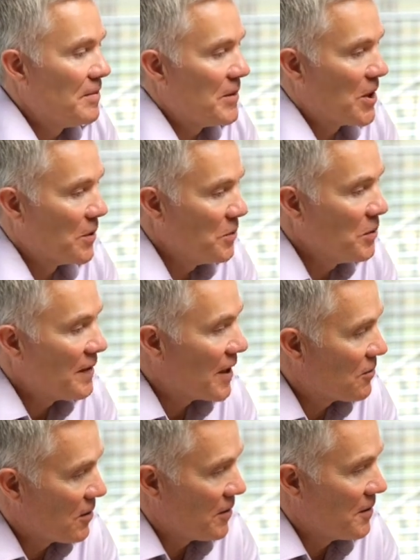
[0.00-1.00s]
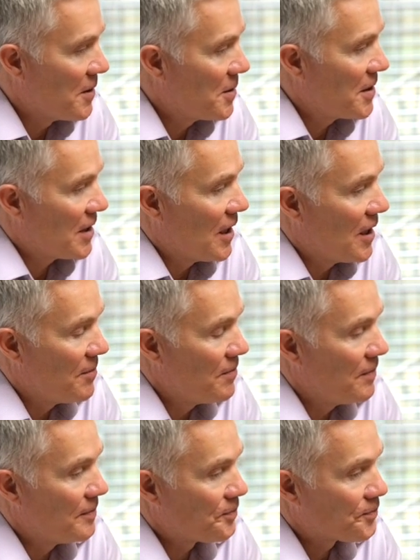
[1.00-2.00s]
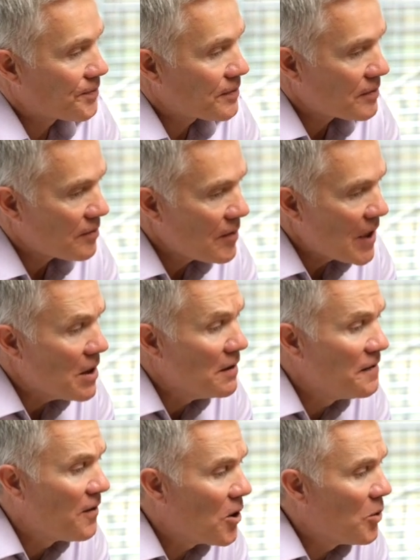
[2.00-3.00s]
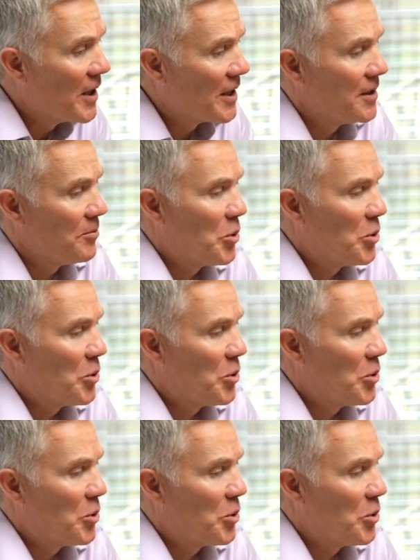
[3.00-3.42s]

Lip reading: So all of our growers following